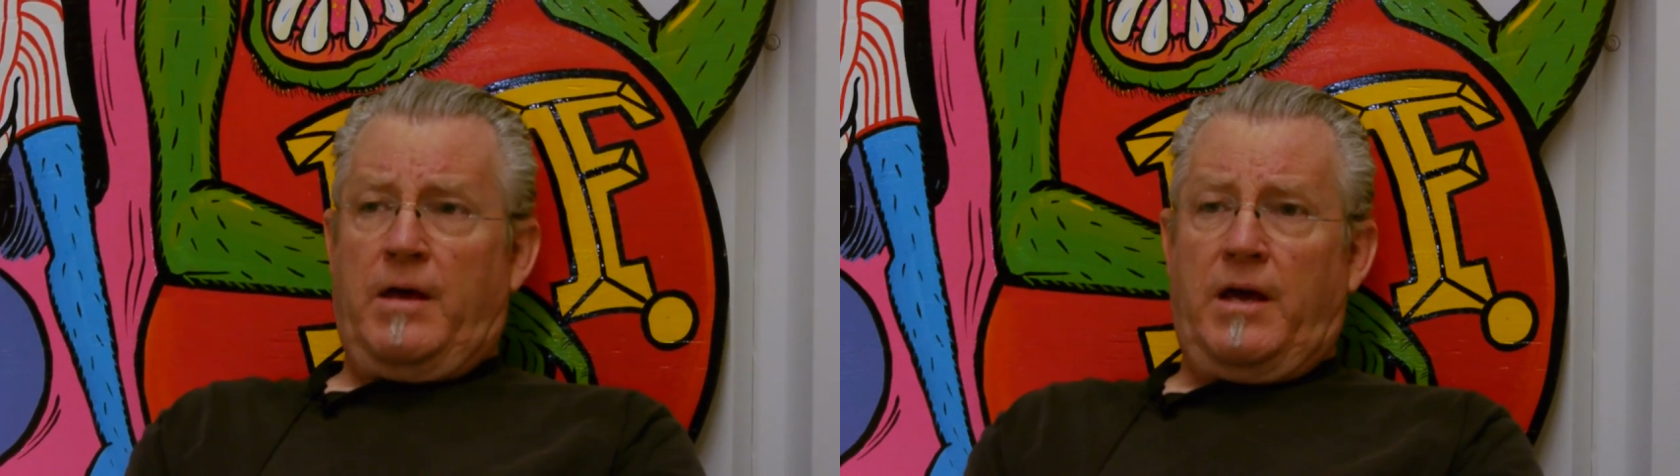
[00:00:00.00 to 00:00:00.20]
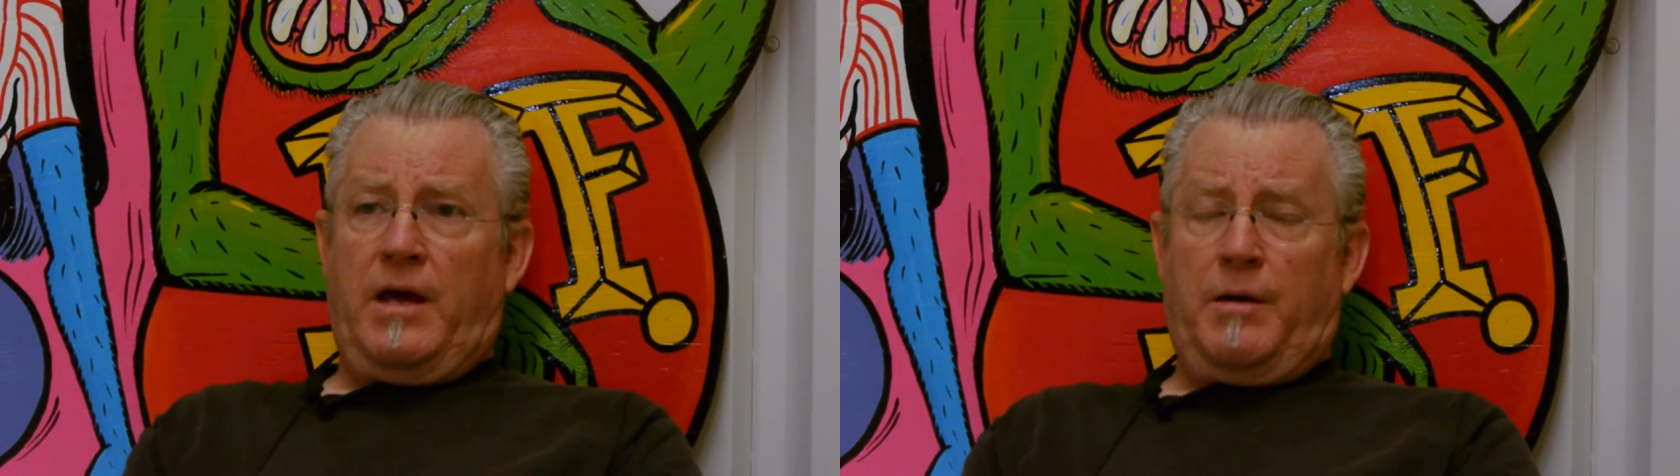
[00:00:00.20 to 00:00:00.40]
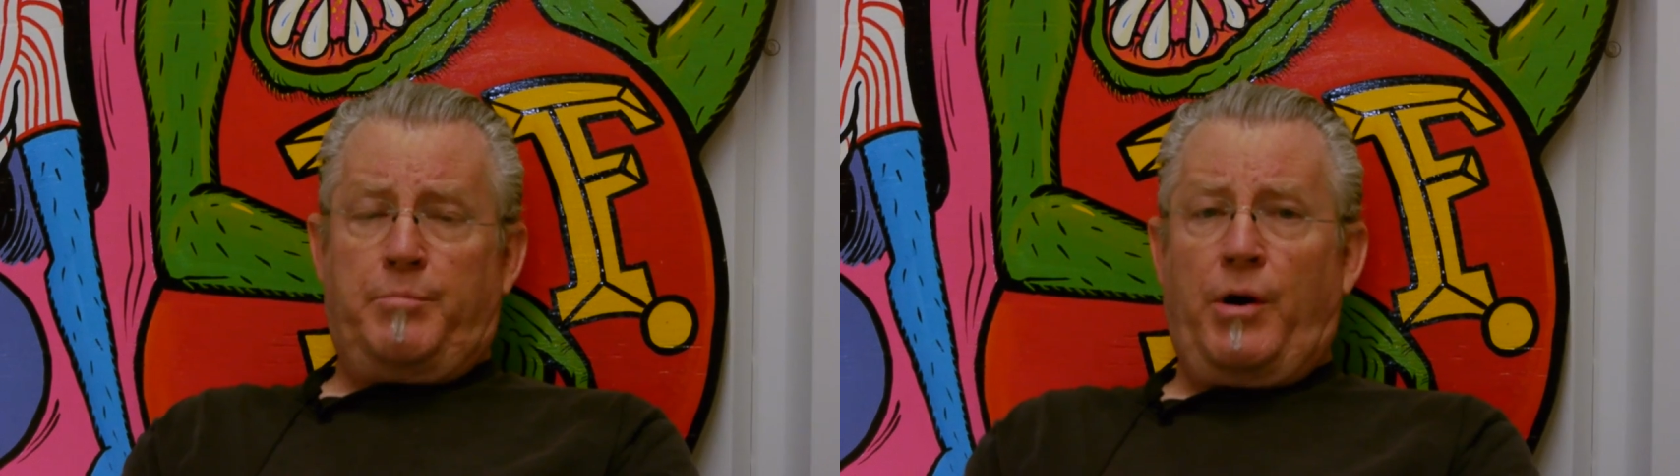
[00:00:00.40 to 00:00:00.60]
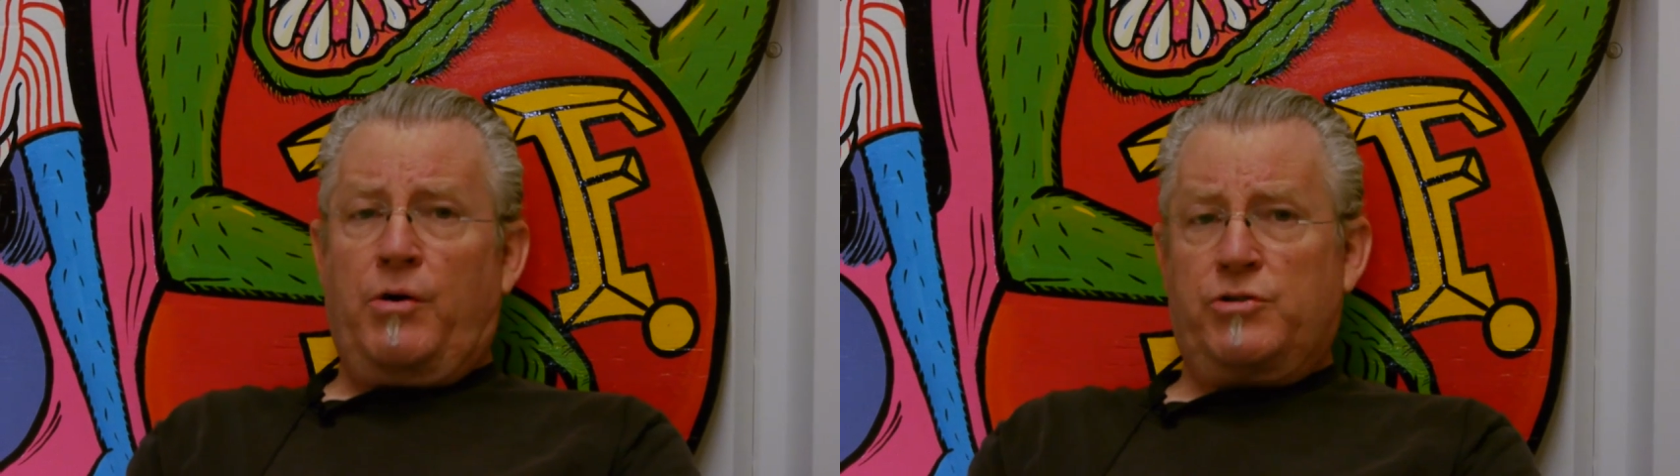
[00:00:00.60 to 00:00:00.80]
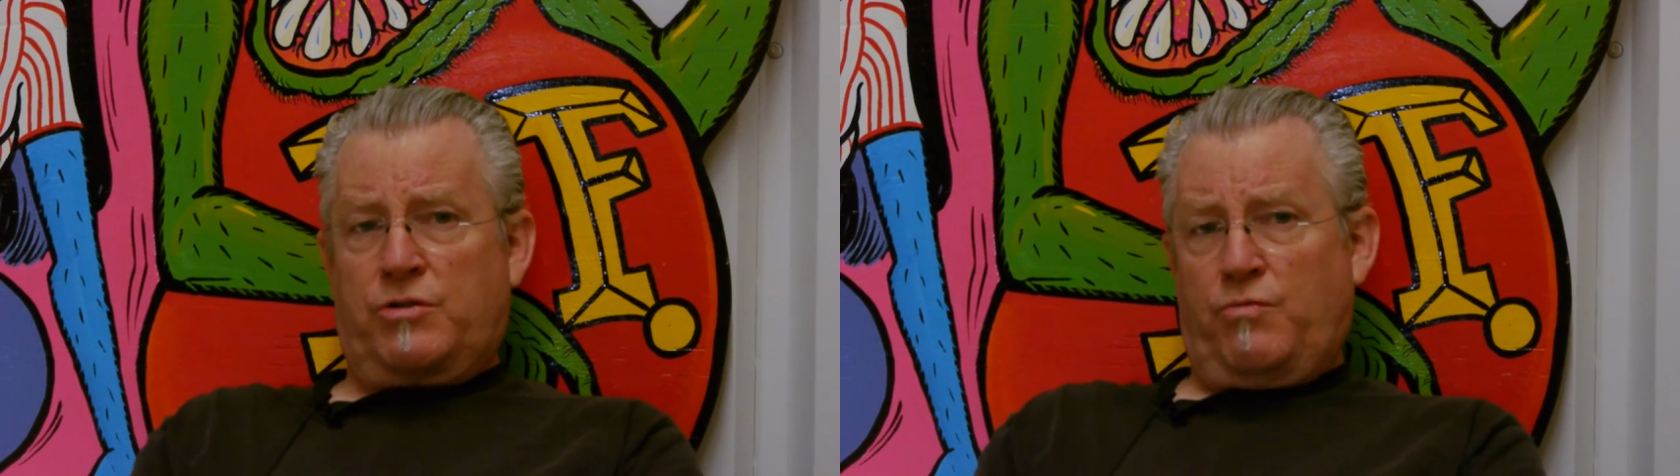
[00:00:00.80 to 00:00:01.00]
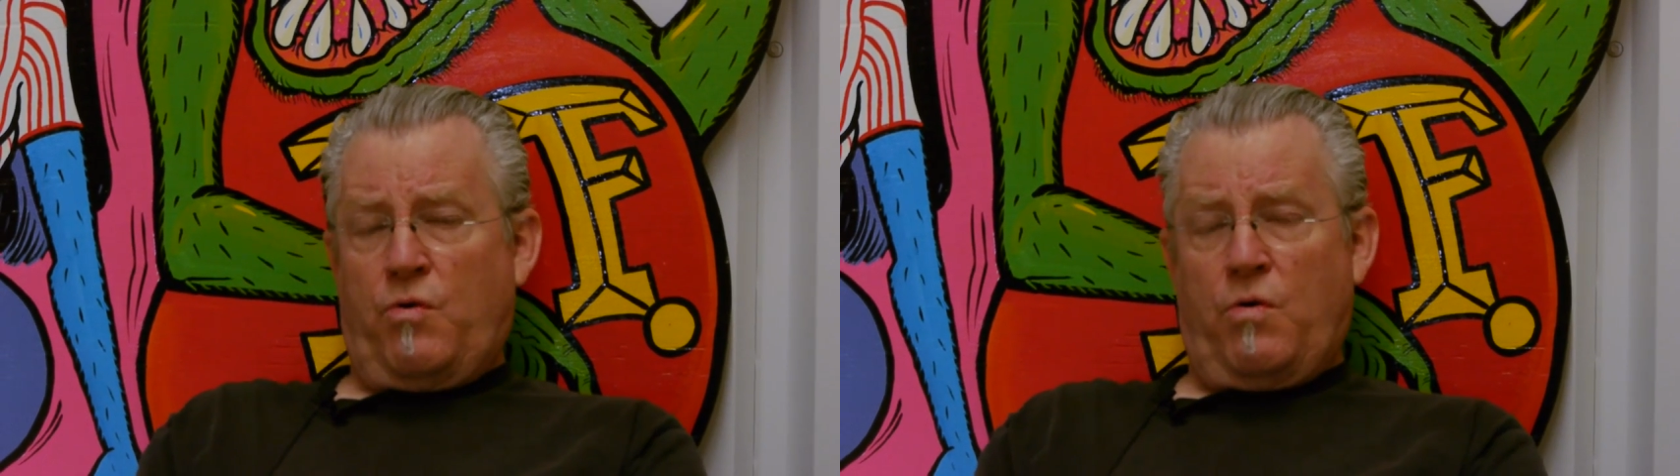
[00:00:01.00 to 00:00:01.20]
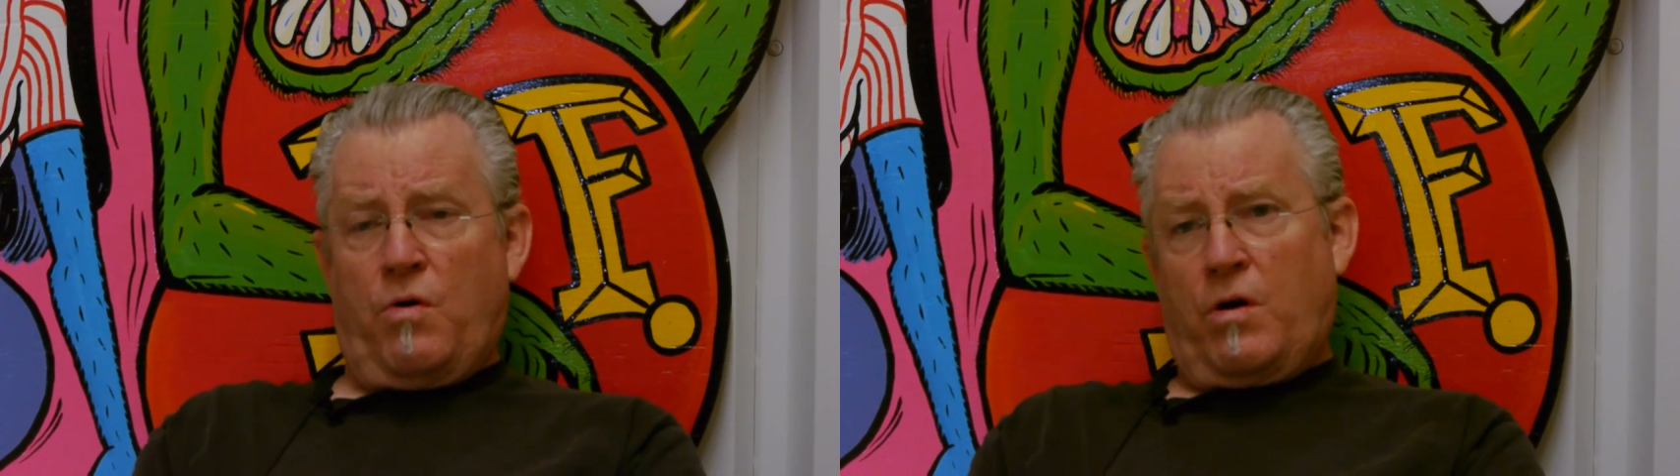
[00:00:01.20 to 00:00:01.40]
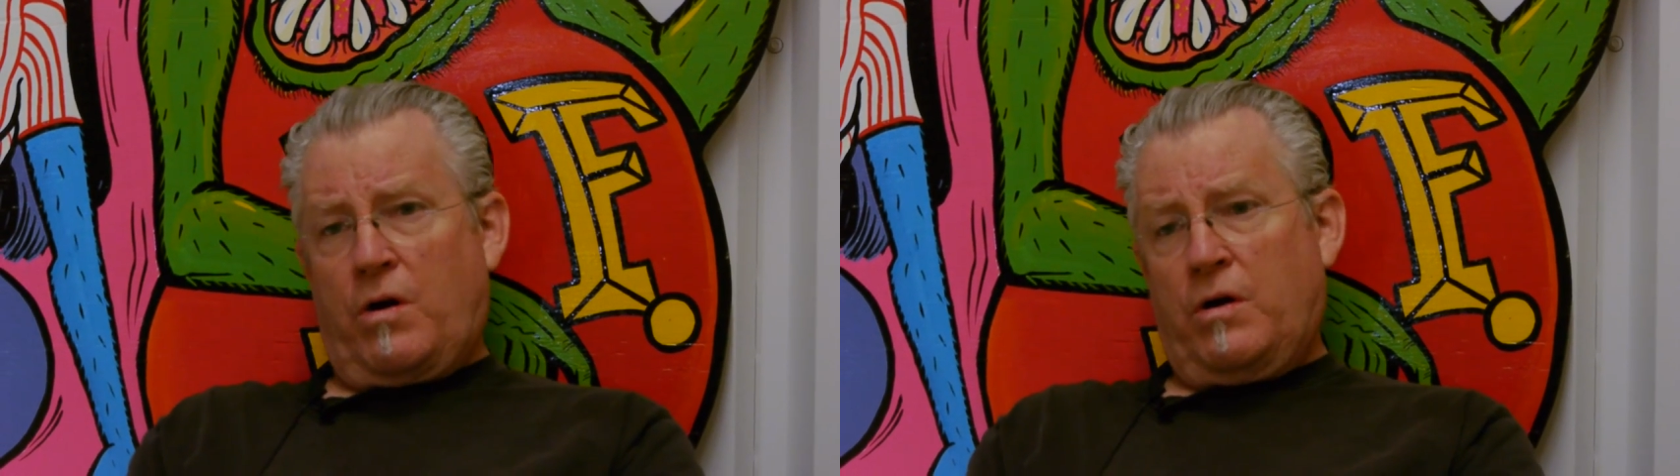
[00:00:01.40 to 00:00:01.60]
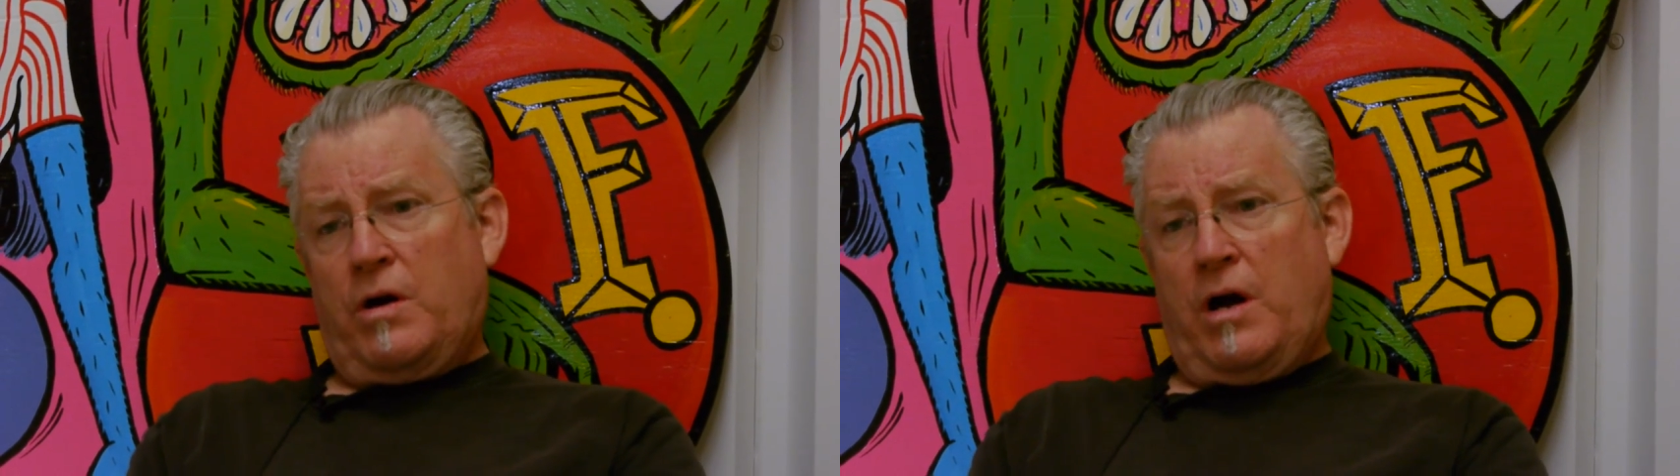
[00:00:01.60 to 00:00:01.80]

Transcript: in a post-war